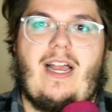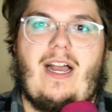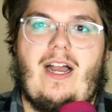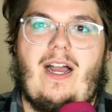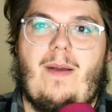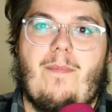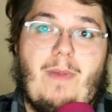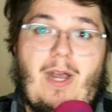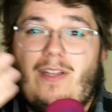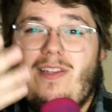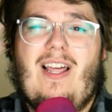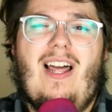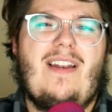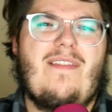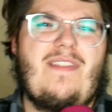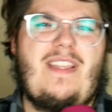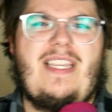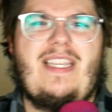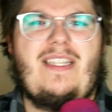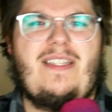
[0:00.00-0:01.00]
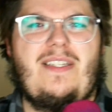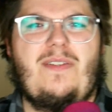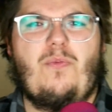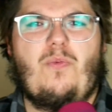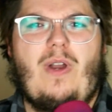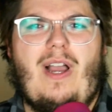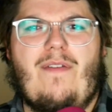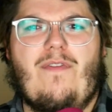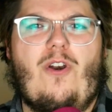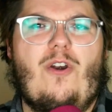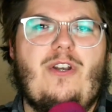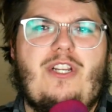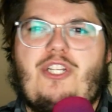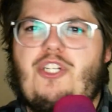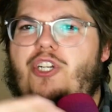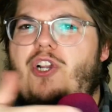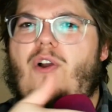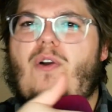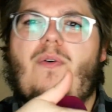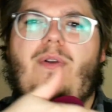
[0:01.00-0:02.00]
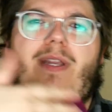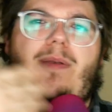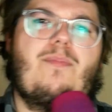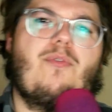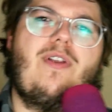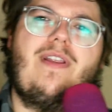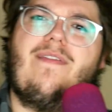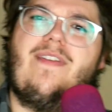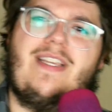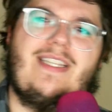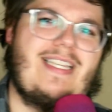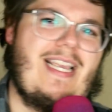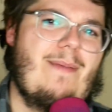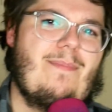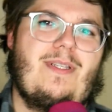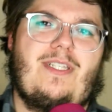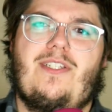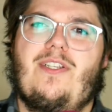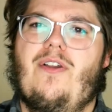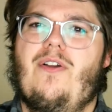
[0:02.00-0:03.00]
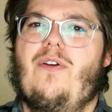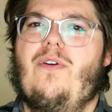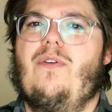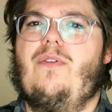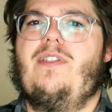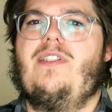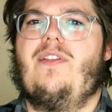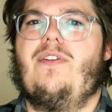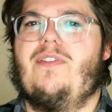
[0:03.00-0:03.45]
A lot of these I've already shown in previous episodes.